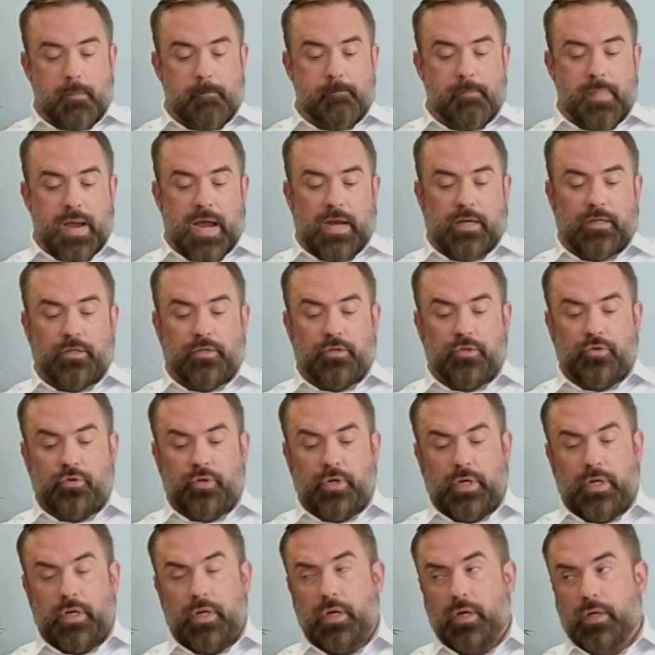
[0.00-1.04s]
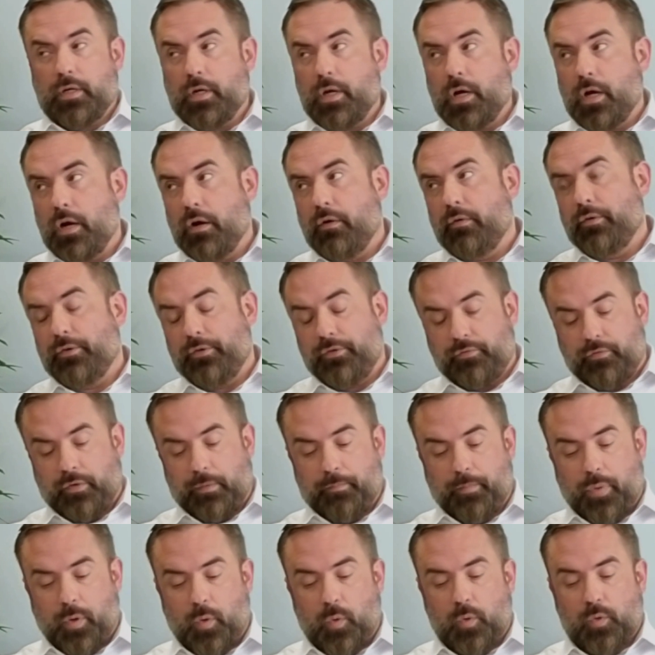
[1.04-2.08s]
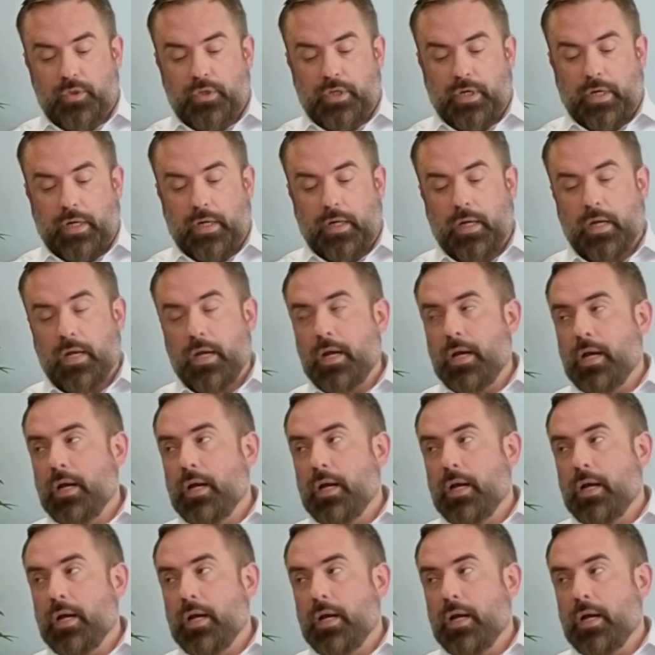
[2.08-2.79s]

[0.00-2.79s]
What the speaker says: Mandatory occurrence reporting